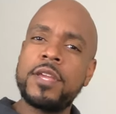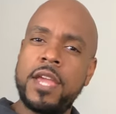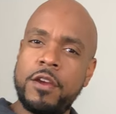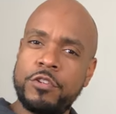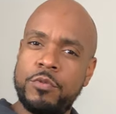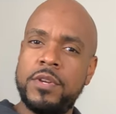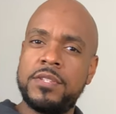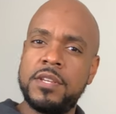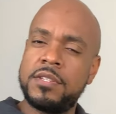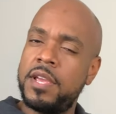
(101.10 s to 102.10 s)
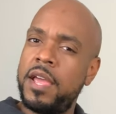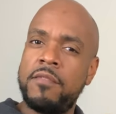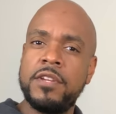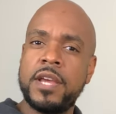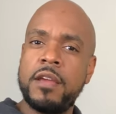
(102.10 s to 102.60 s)
characteristics that
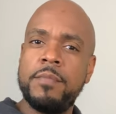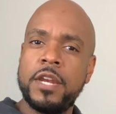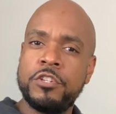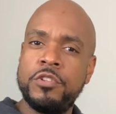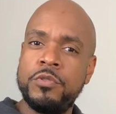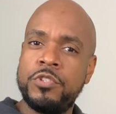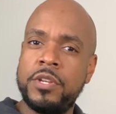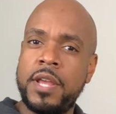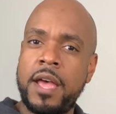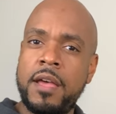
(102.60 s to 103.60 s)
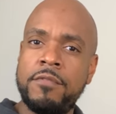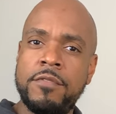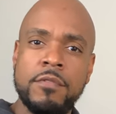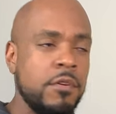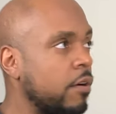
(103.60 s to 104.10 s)
every diabetic shoe should have
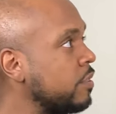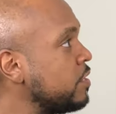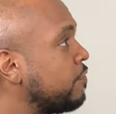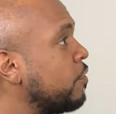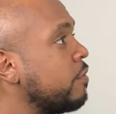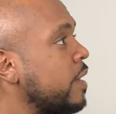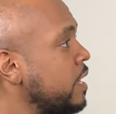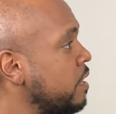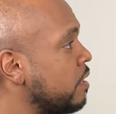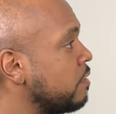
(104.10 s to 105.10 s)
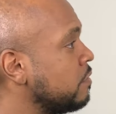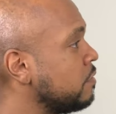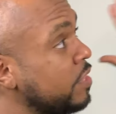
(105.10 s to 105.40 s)
are these four right here.